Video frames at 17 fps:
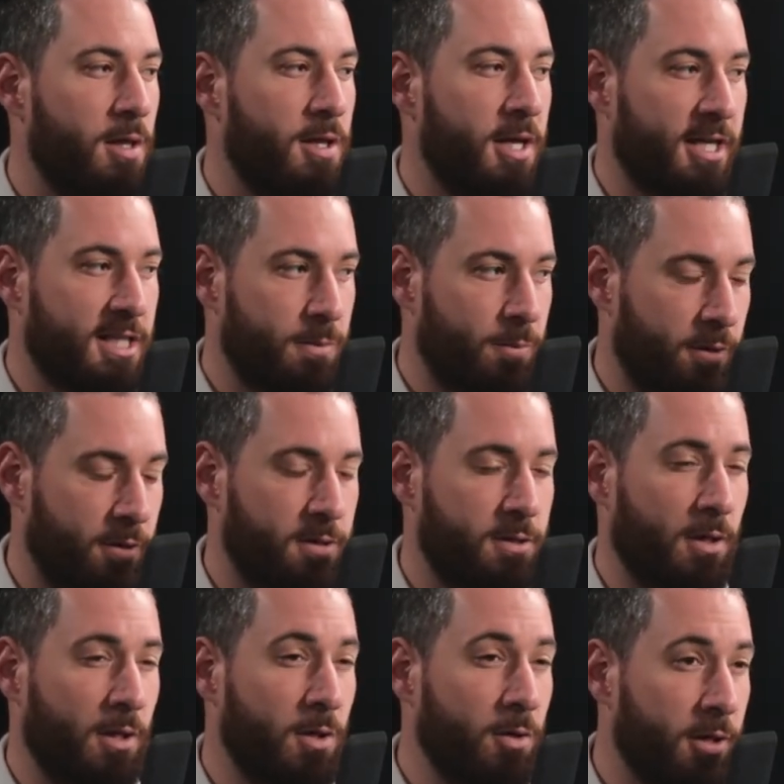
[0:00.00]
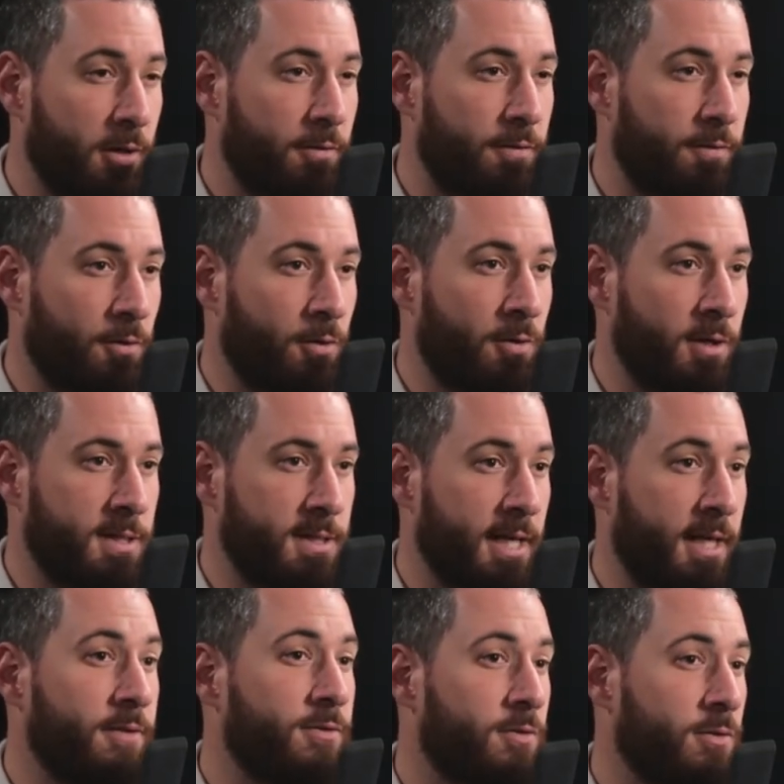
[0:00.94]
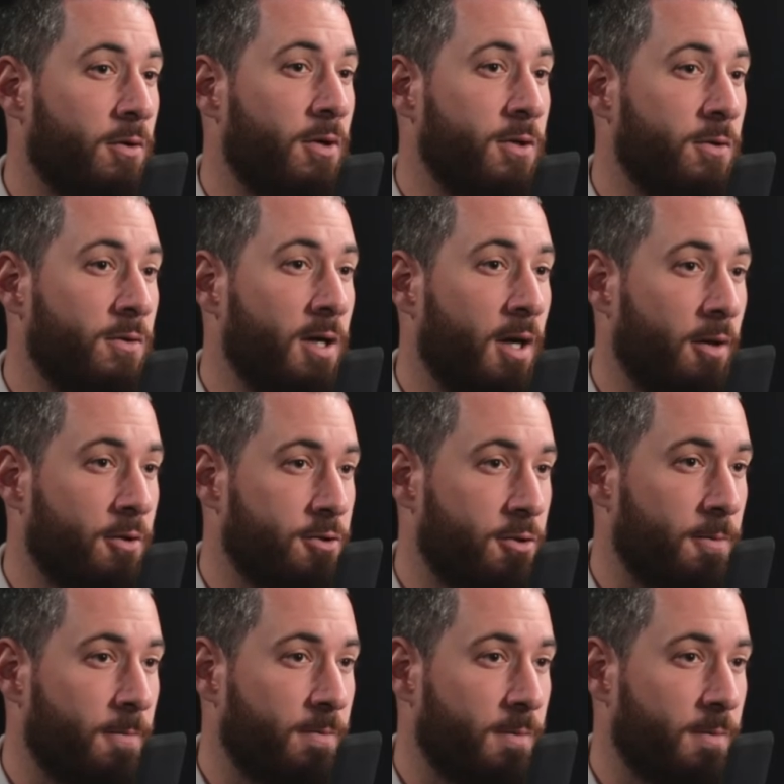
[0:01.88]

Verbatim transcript: the experience you're looking for is getting to know a new culture.